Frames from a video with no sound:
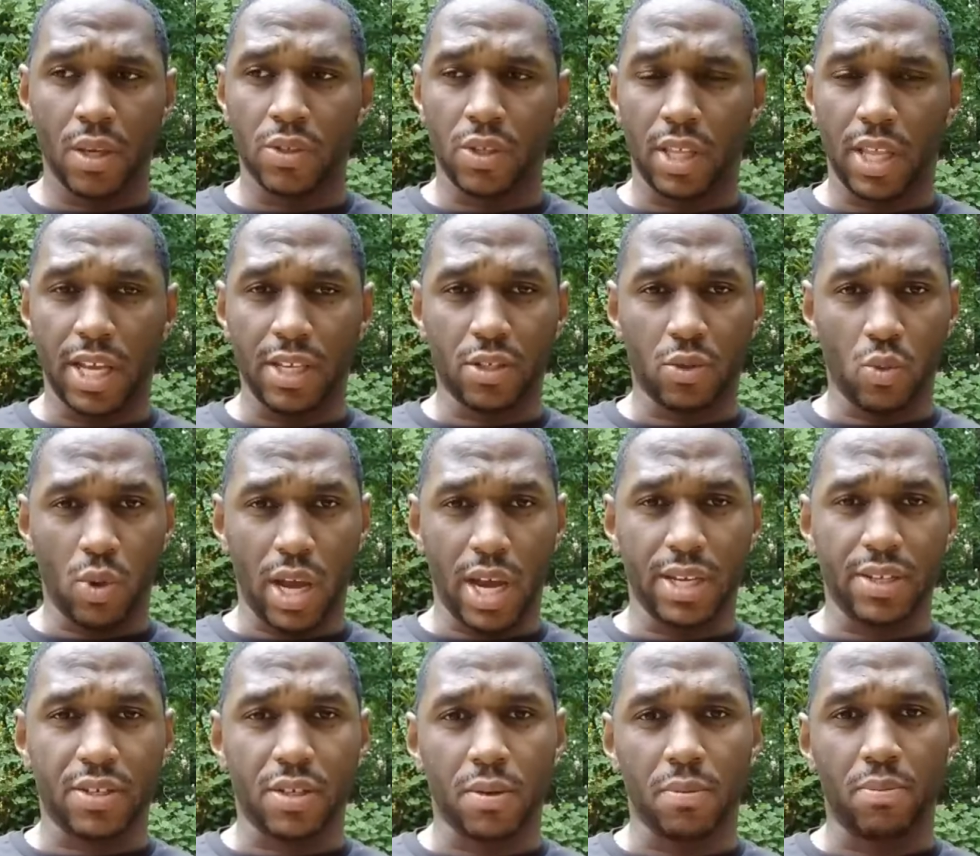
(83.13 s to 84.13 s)
So that's
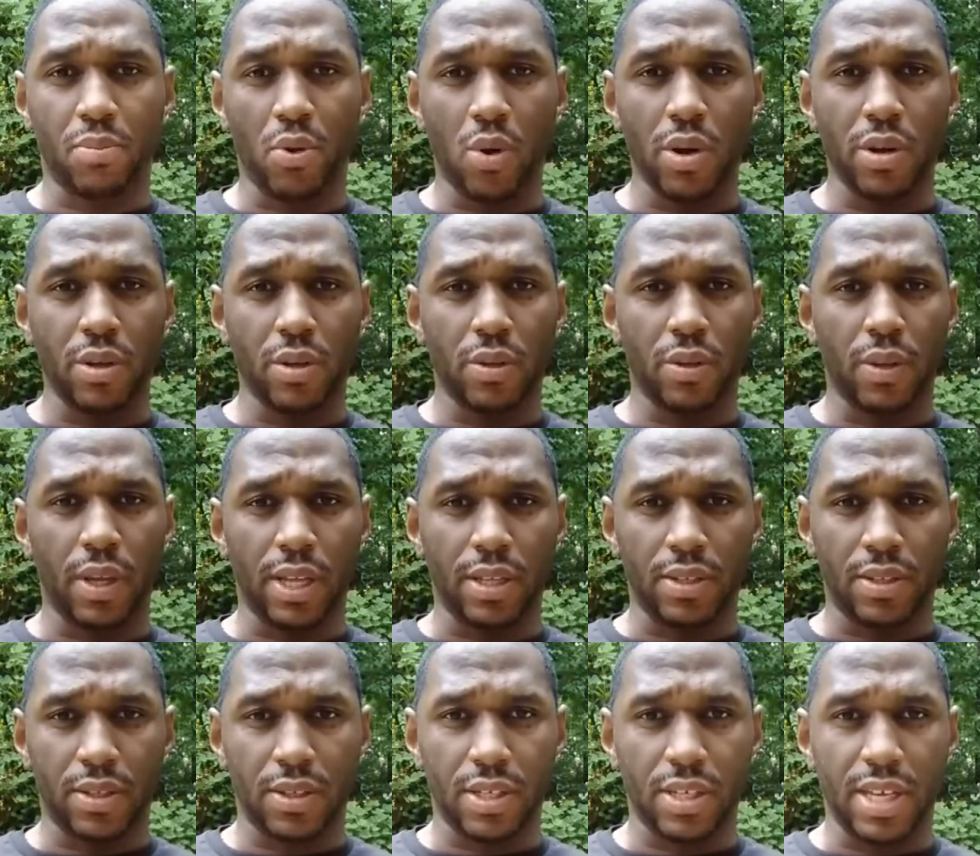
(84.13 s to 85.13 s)
why it's important that
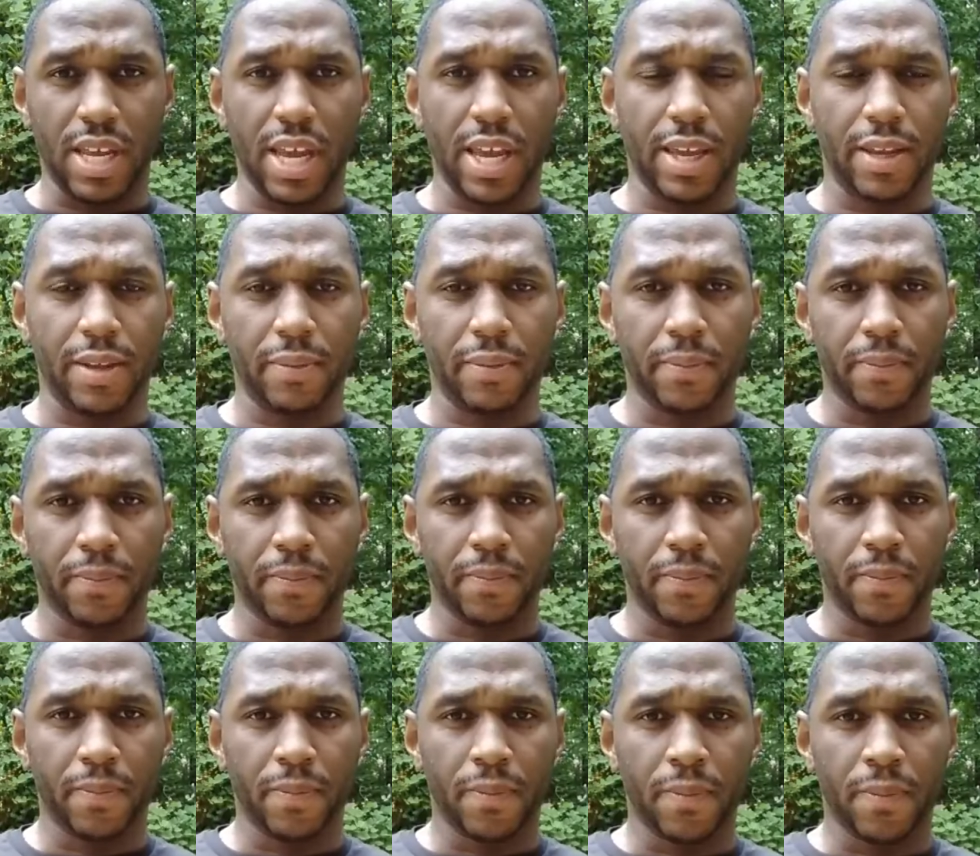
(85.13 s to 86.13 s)
today
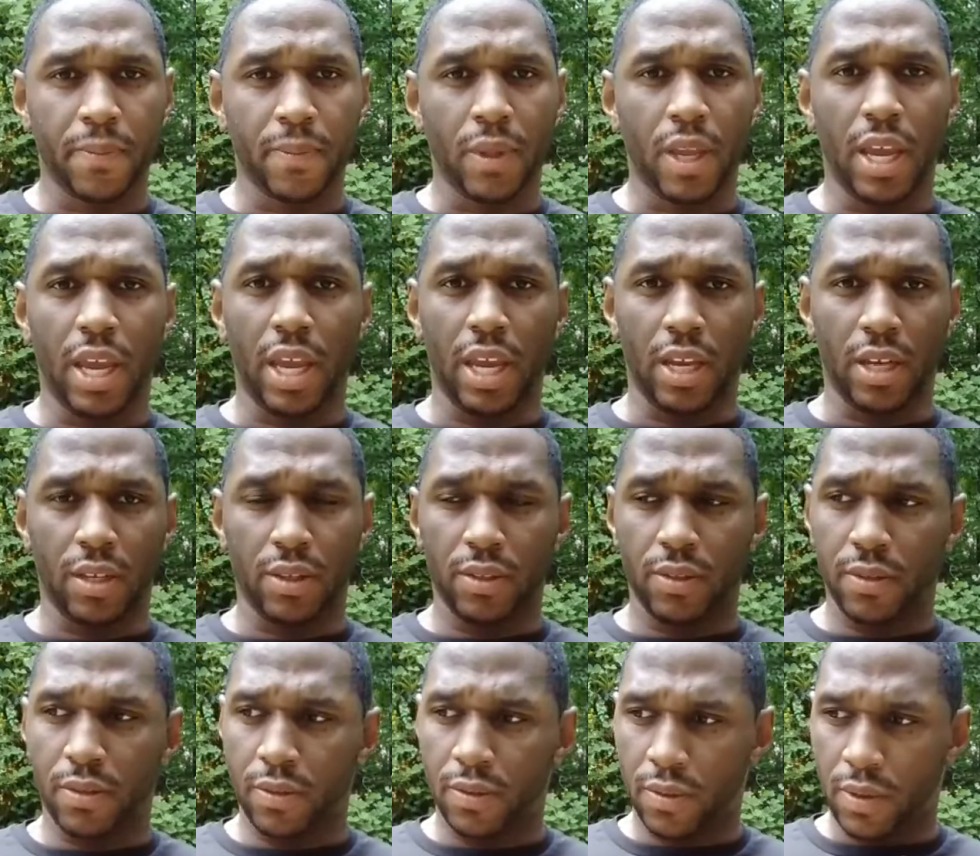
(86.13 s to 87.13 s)

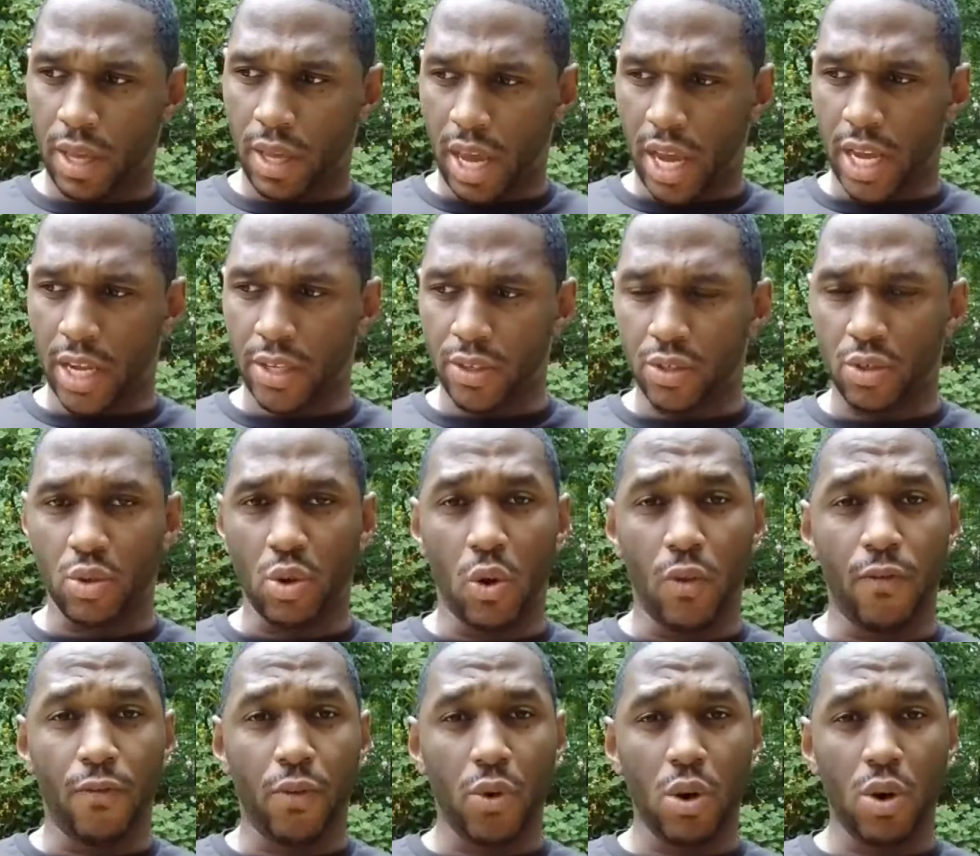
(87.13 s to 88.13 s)
and as you
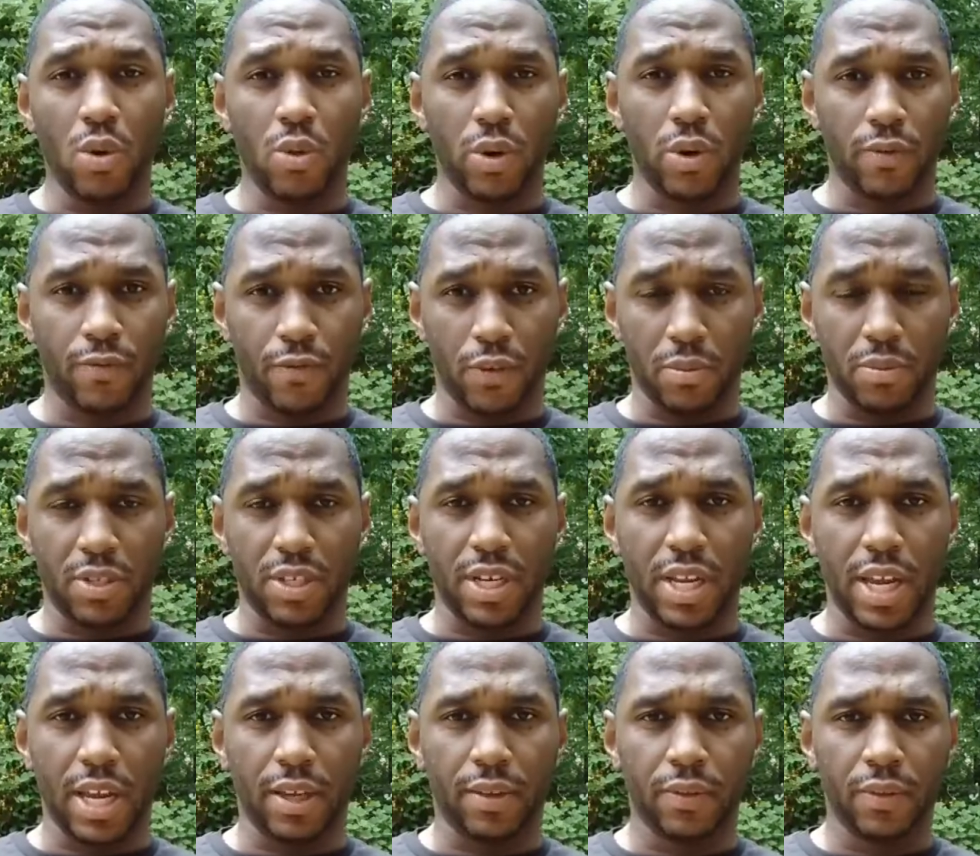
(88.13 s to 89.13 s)
go forward from
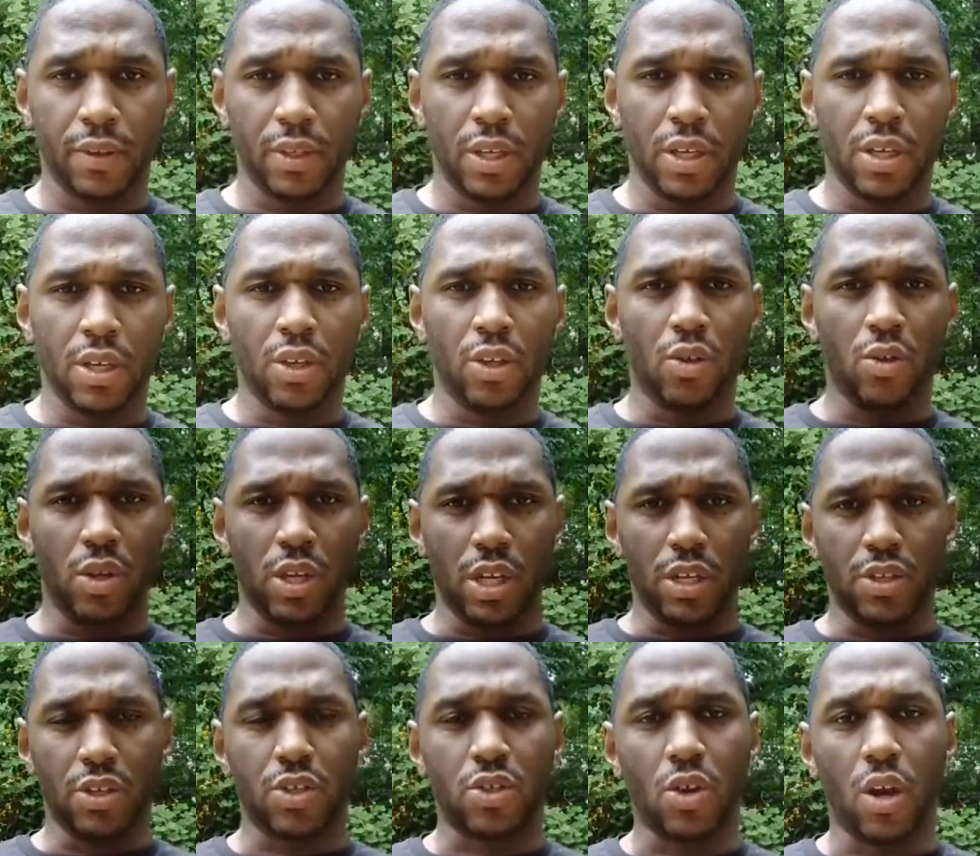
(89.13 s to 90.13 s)
today, you
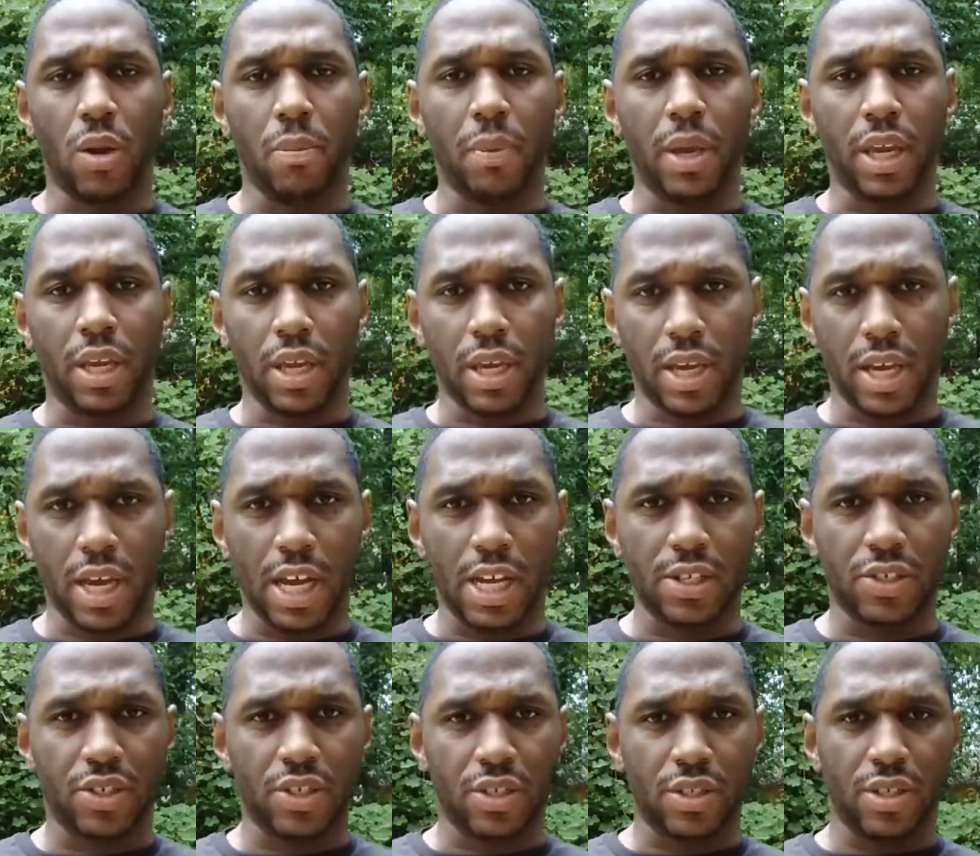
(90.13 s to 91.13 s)
need to start making
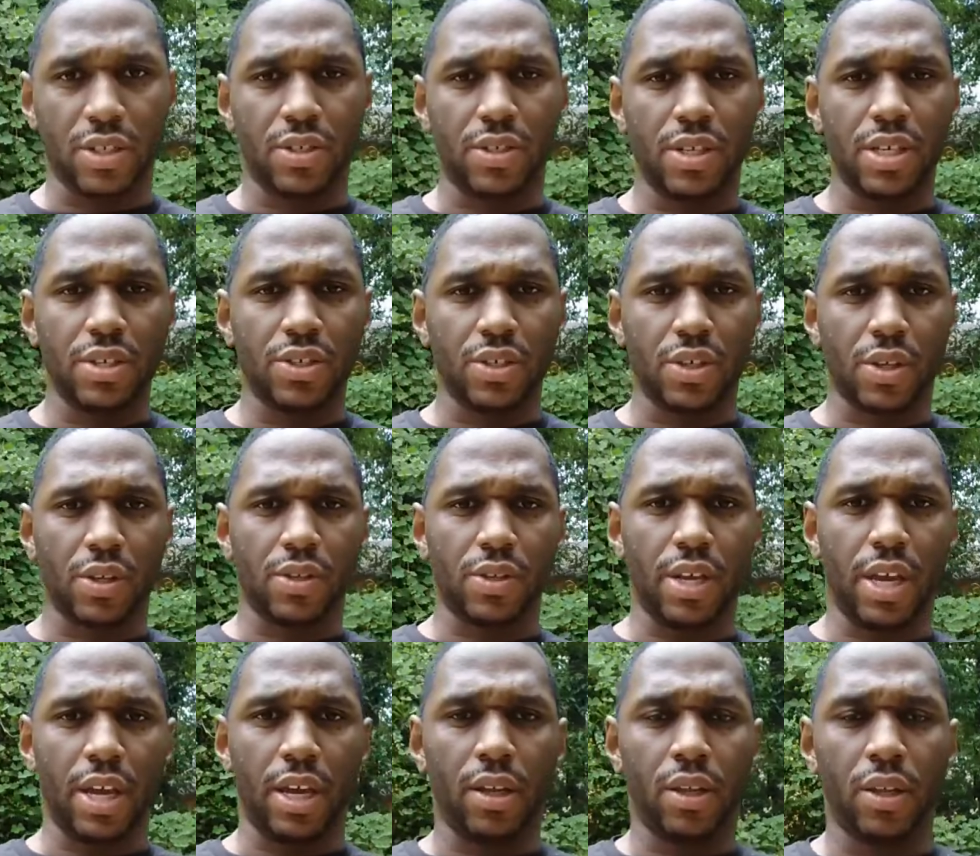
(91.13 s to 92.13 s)
conscious decisions
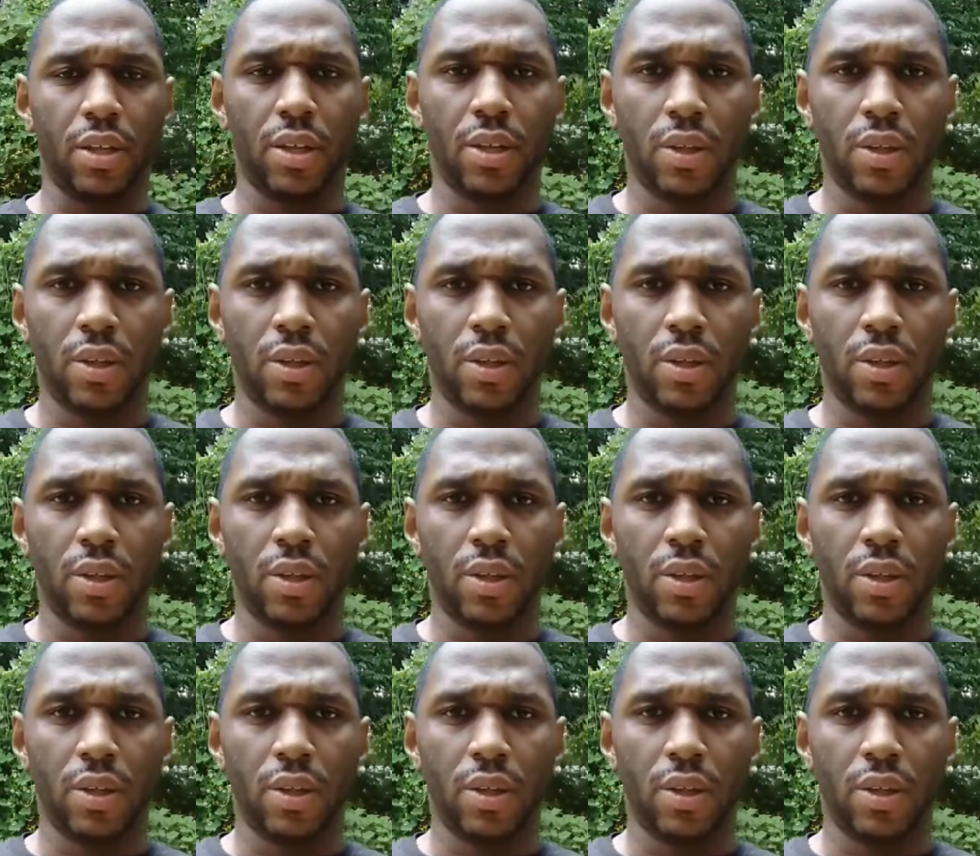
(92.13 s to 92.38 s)
that